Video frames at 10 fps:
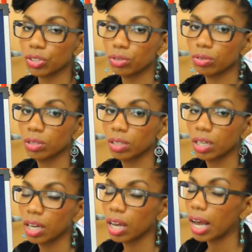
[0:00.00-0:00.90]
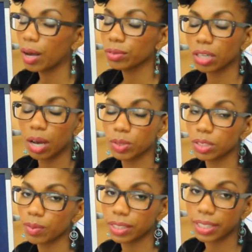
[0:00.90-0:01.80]
2. I was
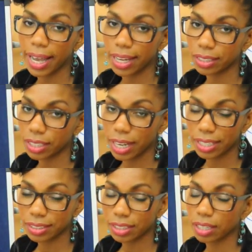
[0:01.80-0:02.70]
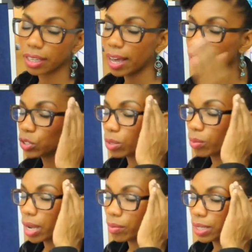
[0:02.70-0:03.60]
almost about to add, you guys. Have to
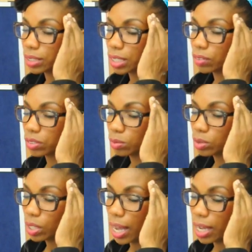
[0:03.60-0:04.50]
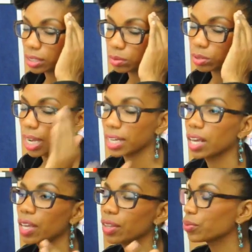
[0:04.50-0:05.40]
remind myself, subtract, subtract.
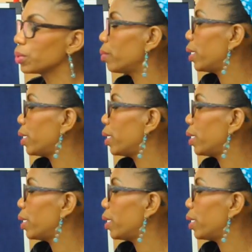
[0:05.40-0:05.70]
3